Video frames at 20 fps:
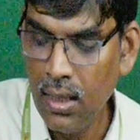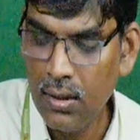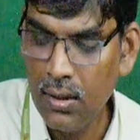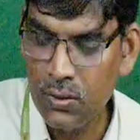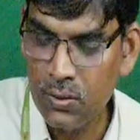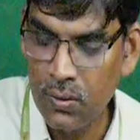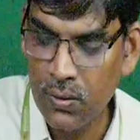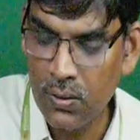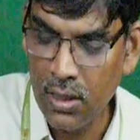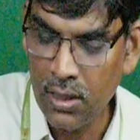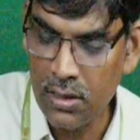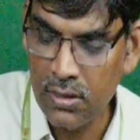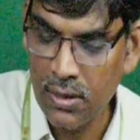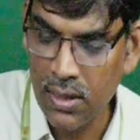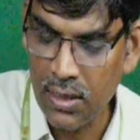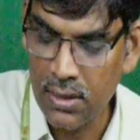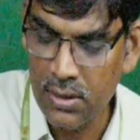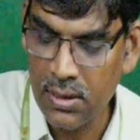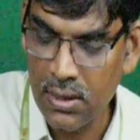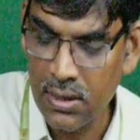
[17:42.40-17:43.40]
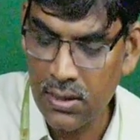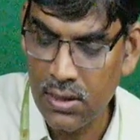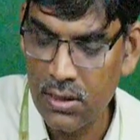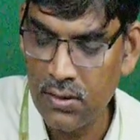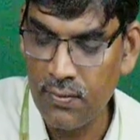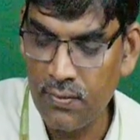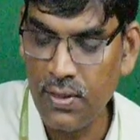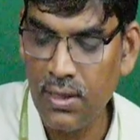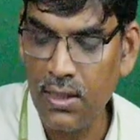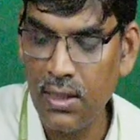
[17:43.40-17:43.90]
so that's why resistance
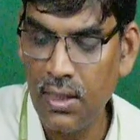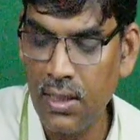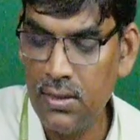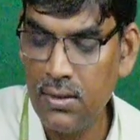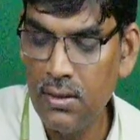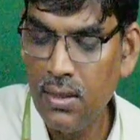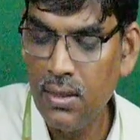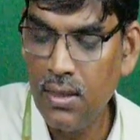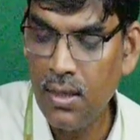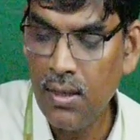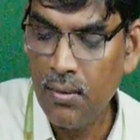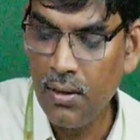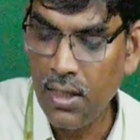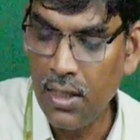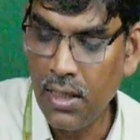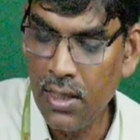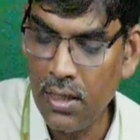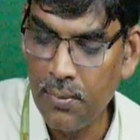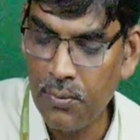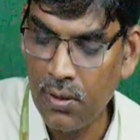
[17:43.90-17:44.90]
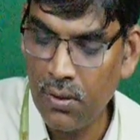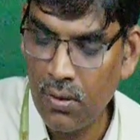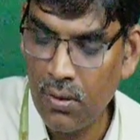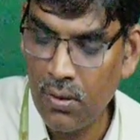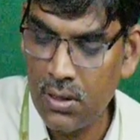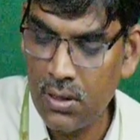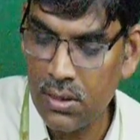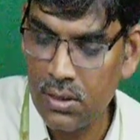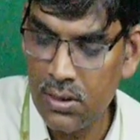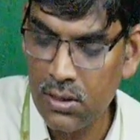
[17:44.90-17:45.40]
is very less. Area of the
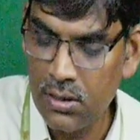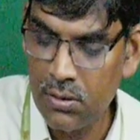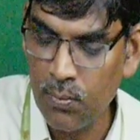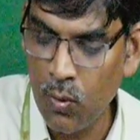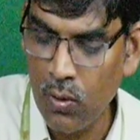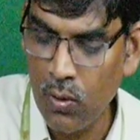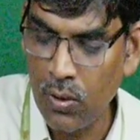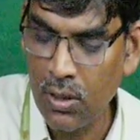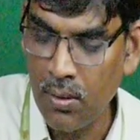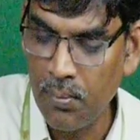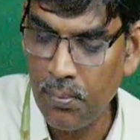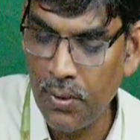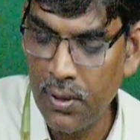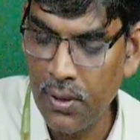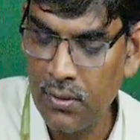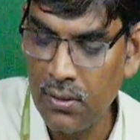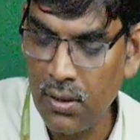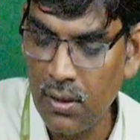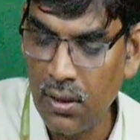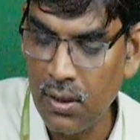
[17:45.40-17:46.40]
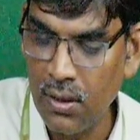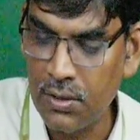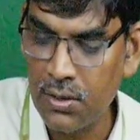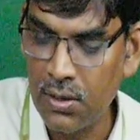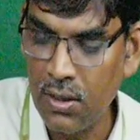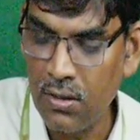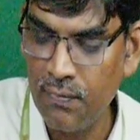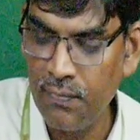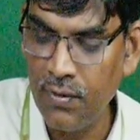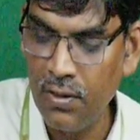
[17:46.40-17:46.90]
cross section is more compared to the
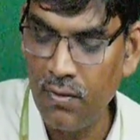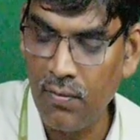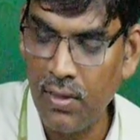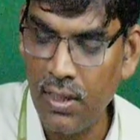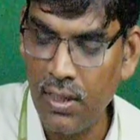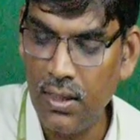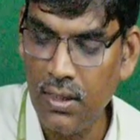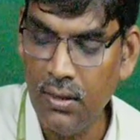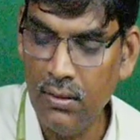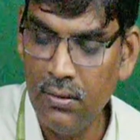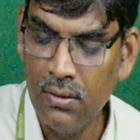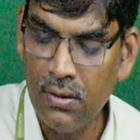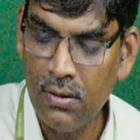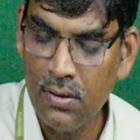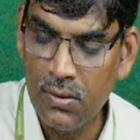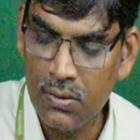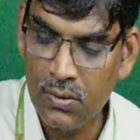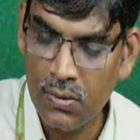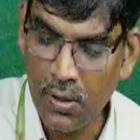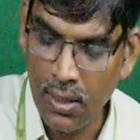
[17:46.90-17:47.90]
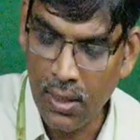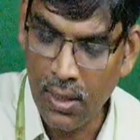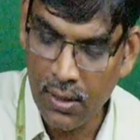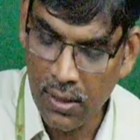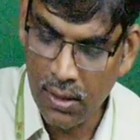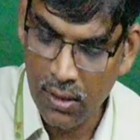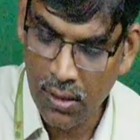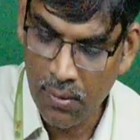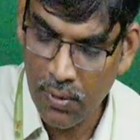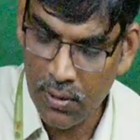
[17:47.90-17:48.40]
shunt field winding. So at
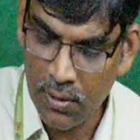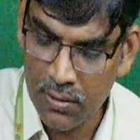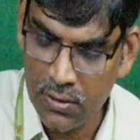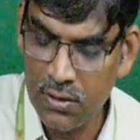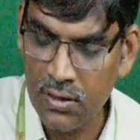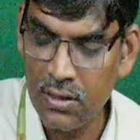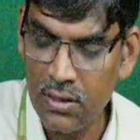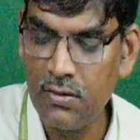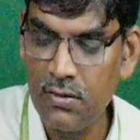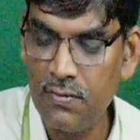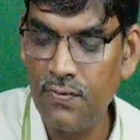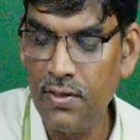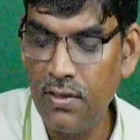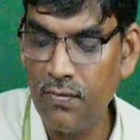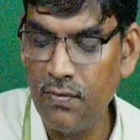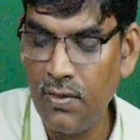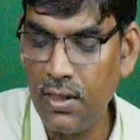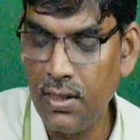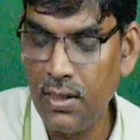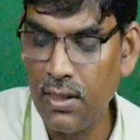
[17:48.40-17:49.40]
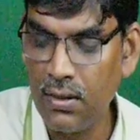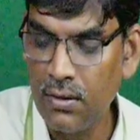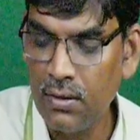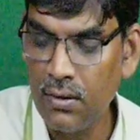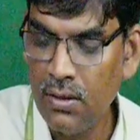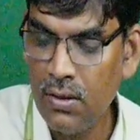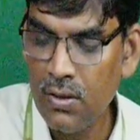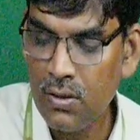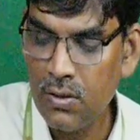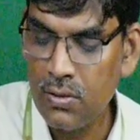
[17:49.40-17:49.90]
that time also series field winding.
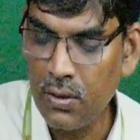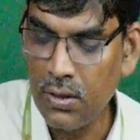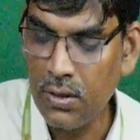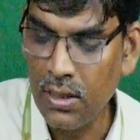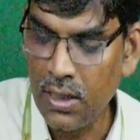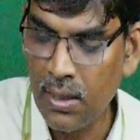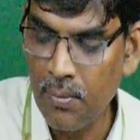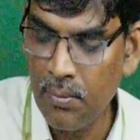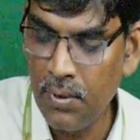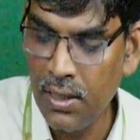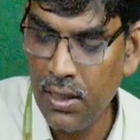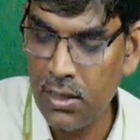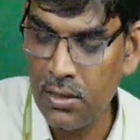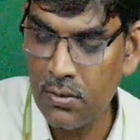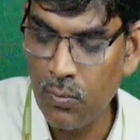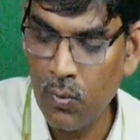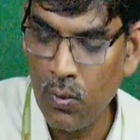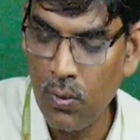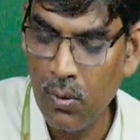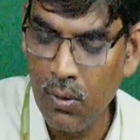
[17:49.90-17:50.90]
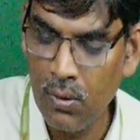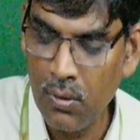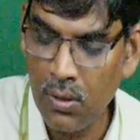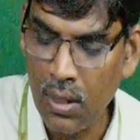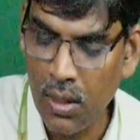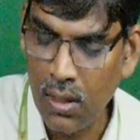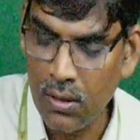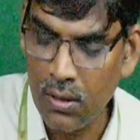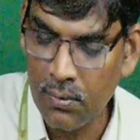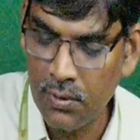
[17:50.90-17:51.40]
So denominator is more,
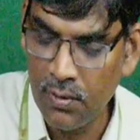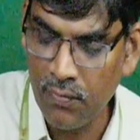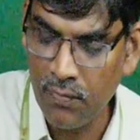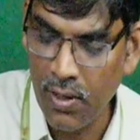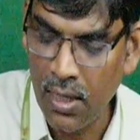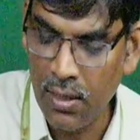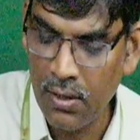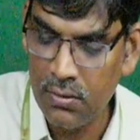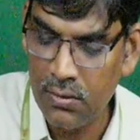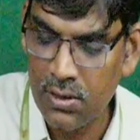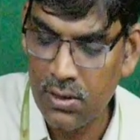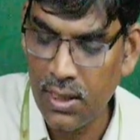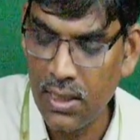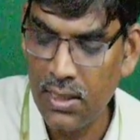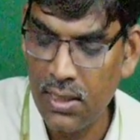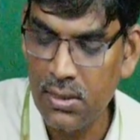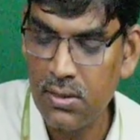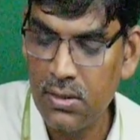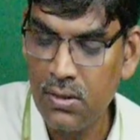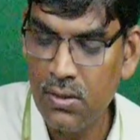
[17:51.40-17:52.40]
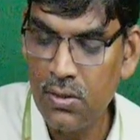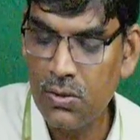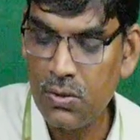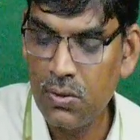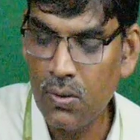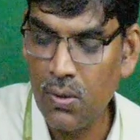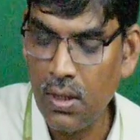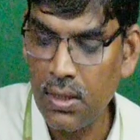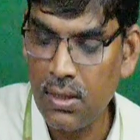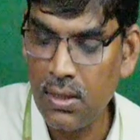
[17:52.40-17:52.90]
out of the value is less.
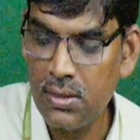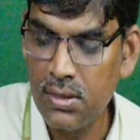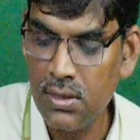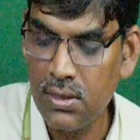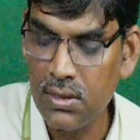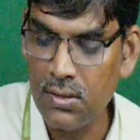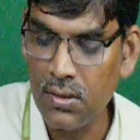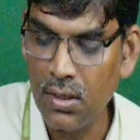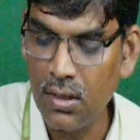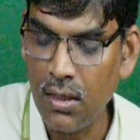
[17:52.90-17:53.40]
So RSC is